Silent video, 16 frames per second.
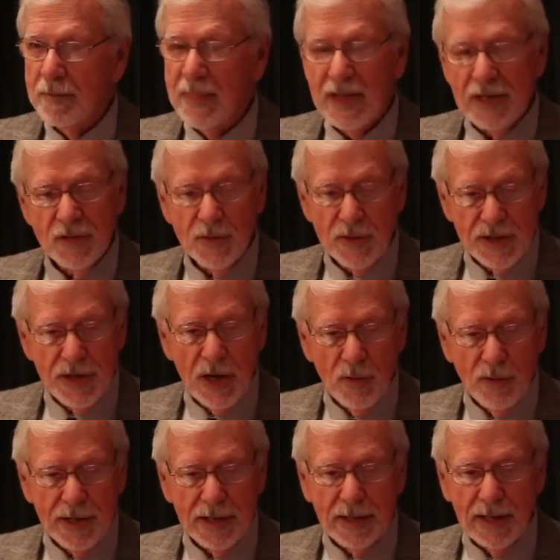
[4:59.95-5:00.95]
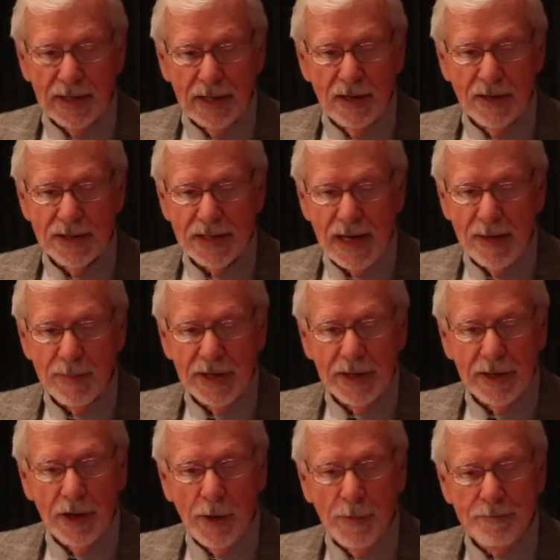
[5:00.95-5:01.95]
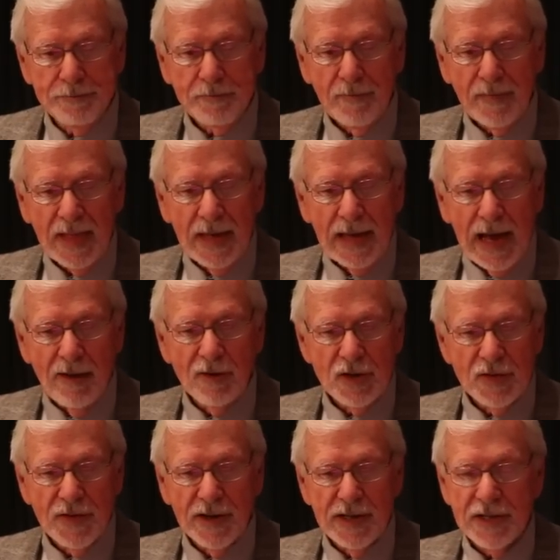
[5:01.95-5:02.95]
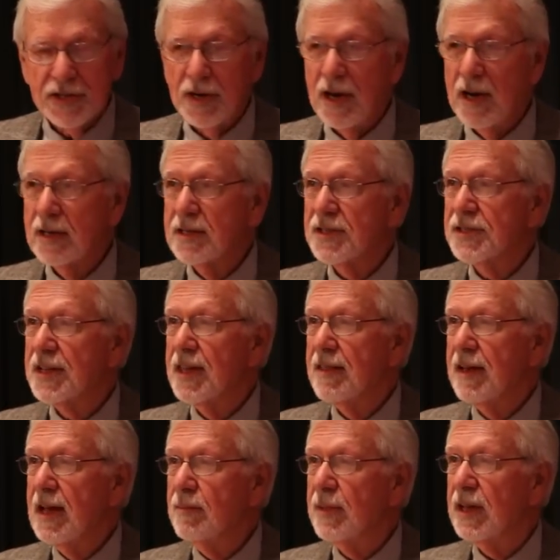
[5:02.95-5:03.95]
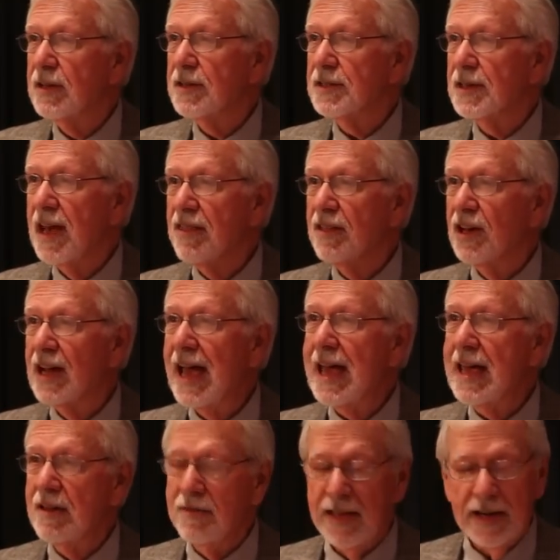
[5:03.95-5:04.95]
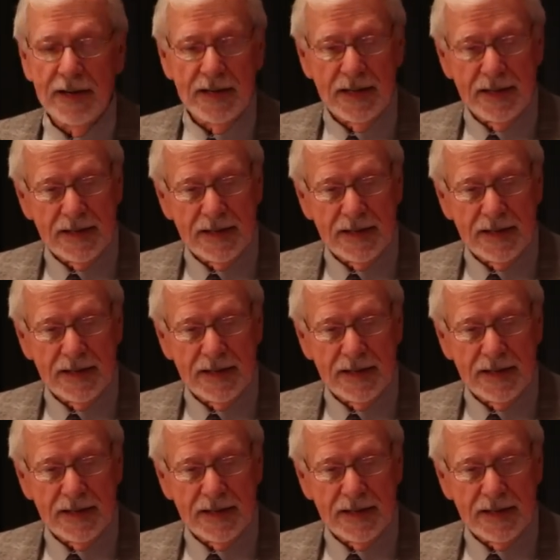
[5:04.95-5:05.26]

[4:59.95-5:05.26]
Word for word: This was noted a long time ago. I was very sorry to see that because I thought I invented it.